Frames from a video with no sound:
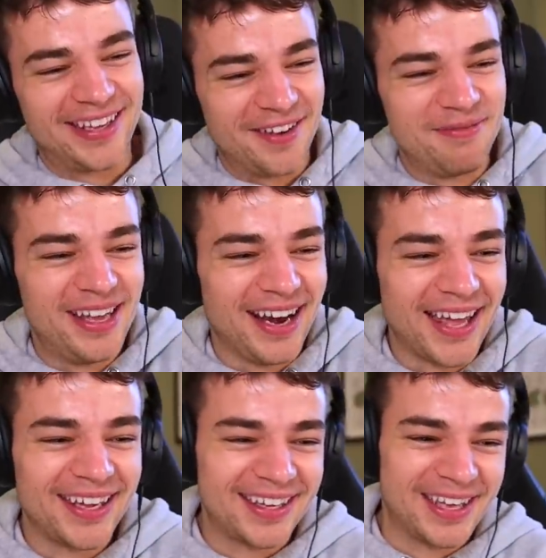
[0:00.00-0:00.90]
give me a
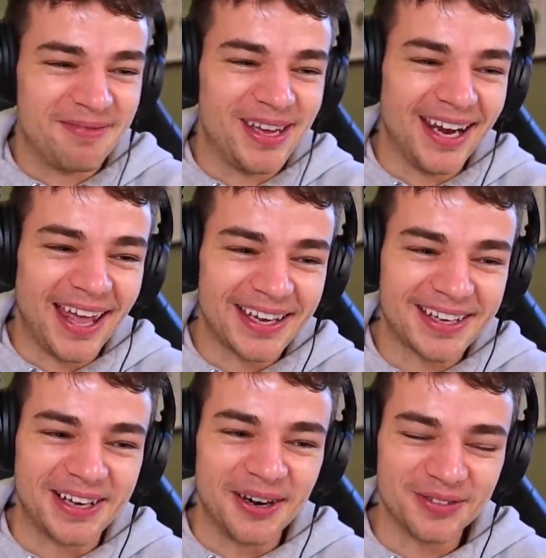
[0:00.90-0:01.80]

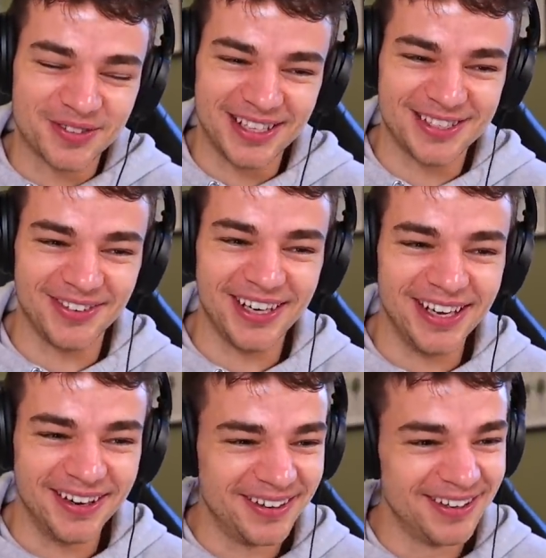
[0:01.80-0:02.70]
like goal for this
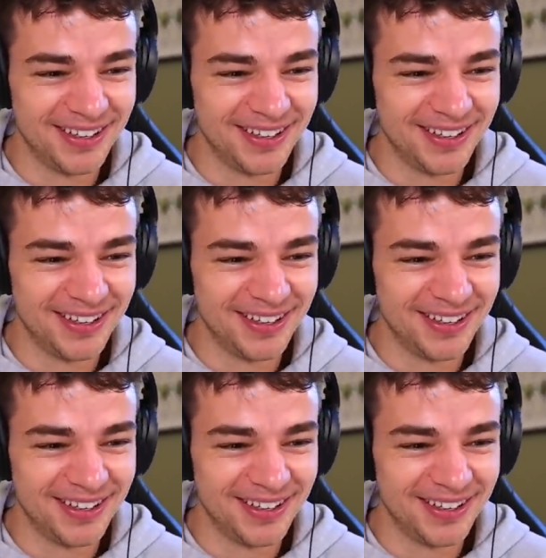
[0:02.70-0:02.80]
video.